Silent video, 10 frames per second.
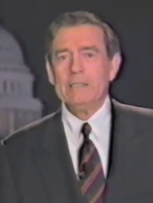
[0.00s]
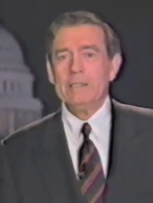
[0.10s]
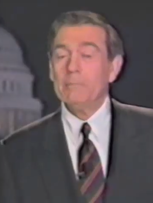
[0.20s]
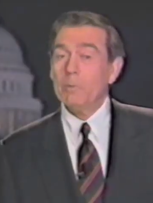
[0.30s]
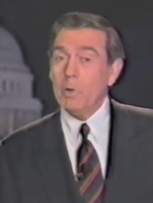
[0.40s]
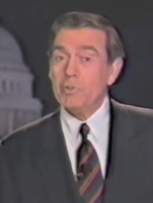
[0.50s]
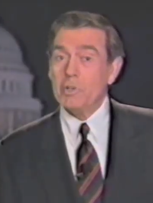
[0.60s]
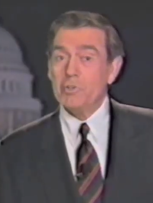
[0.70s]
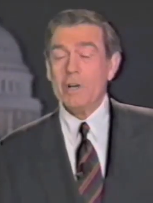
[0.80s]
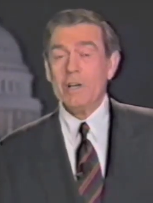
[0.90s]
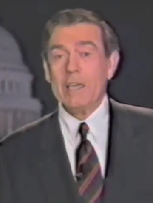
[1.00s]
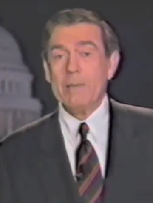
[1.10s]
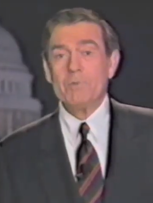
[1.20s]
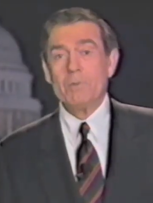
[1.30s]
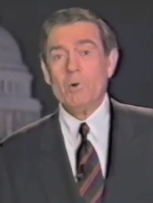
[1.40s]
But what's a junk
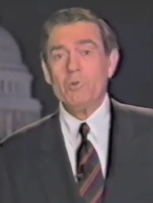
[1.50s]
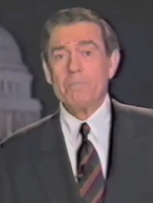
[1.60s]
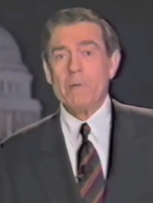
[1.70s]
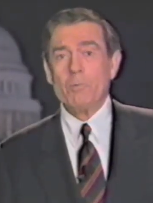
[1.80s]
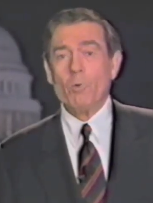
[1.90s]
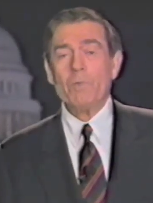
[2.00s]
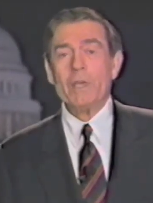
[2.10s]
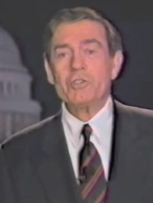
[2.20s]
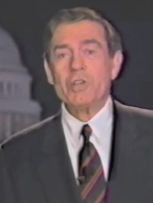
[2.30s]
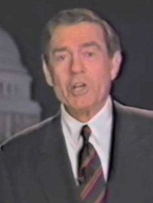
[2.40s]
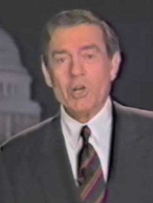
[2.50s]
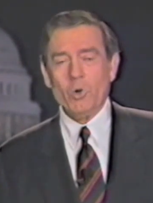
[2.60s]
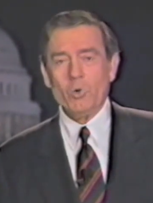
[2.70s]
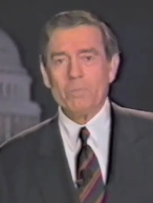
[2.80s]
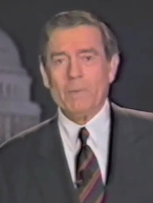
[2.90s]
heap to most people is a
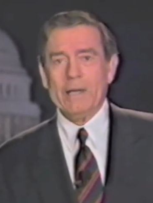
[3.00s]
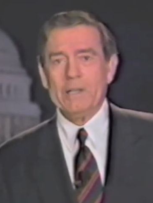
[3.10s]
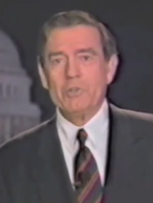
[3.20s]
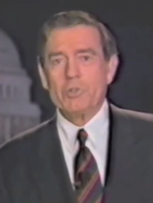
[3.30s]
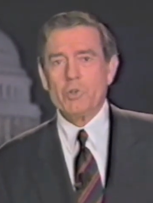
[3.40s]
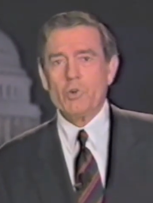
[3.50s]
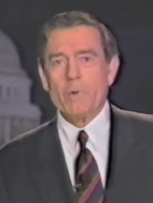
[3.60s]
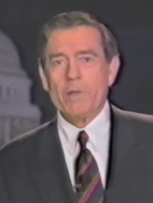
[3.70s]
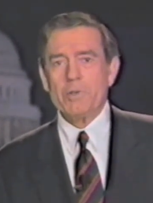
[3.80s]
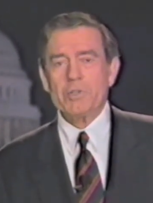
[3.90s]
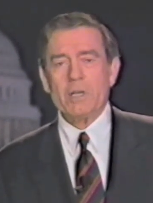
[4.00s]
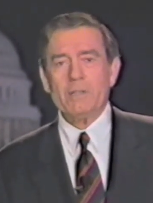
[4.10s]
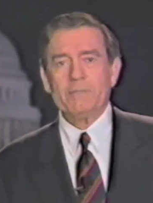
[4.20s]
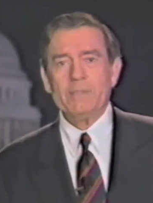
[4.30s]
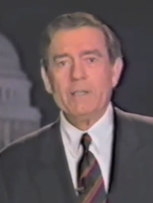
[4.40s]
gold mine to curators
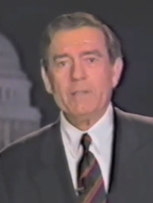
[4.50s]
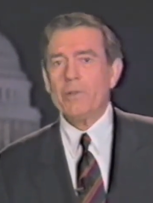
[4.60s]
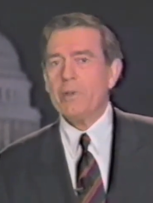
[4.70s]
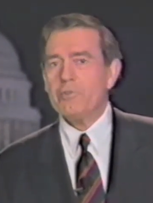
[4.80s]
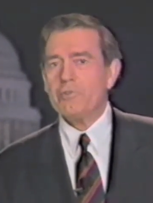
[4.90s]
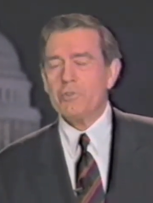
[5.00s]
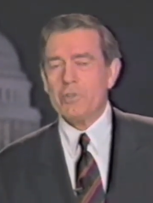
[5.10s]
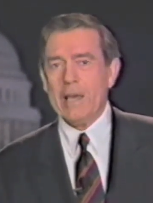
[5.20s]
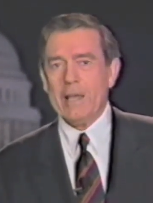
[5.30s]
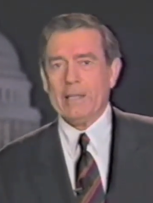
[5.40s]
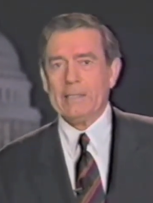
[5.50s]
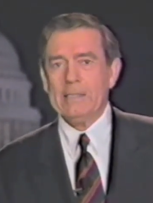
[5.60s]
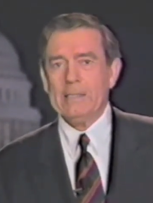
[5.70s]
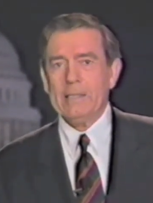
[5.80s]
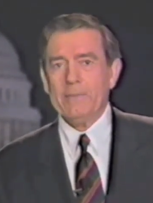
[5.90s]
of the nation's attic,
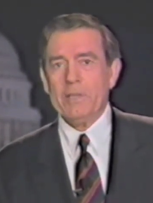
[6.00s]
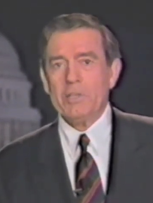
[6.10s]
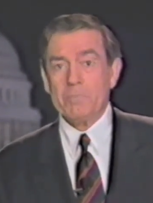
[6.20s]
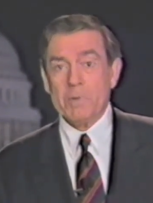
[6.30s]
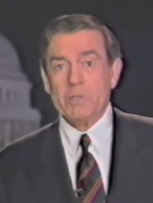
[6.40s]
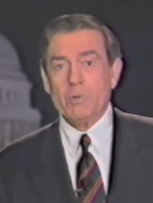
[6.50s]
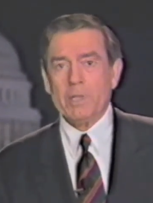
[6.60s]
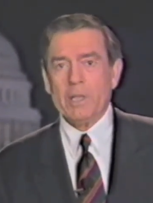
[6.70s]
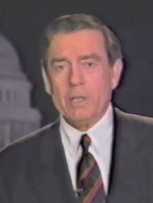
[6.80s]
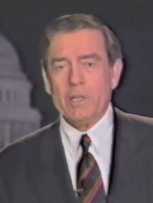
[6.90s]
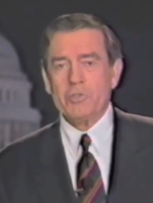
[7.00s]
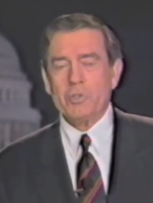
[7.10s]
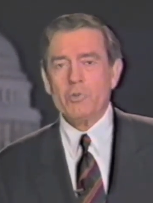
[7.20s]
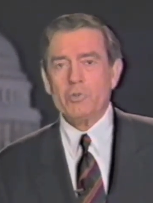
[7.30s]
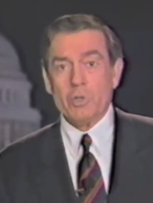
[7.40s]
the Smithsonian
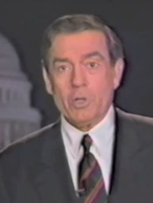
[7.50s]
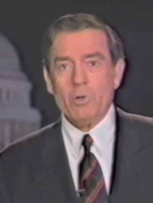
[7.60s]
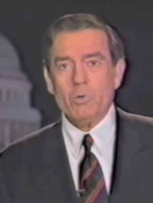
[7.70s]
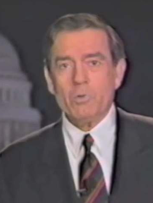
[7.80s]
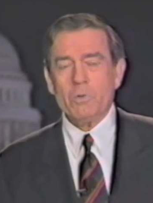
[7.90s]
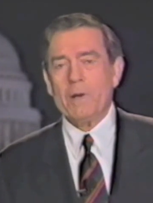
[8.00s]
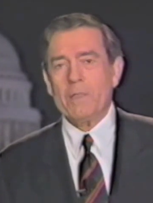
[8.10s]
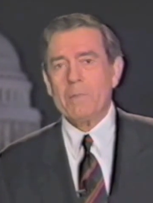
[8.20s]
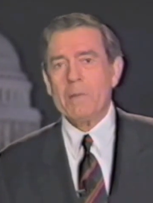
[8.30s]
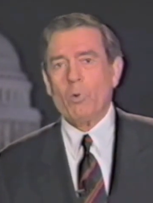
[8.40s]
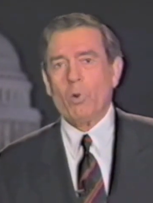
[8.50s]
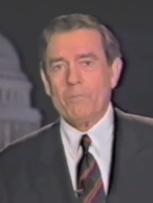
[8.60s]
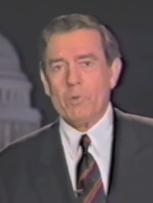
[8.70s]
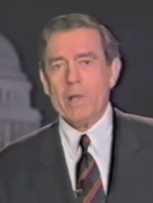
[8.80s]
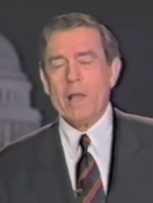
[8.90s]
Institution owned by the people
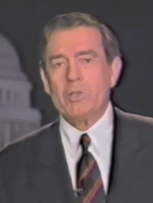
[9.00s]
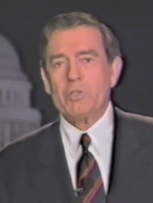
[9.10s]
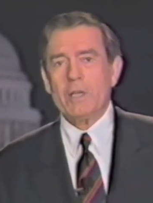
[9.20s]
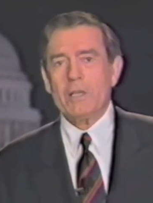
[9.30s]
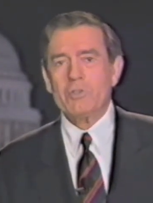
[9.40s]
of the United States.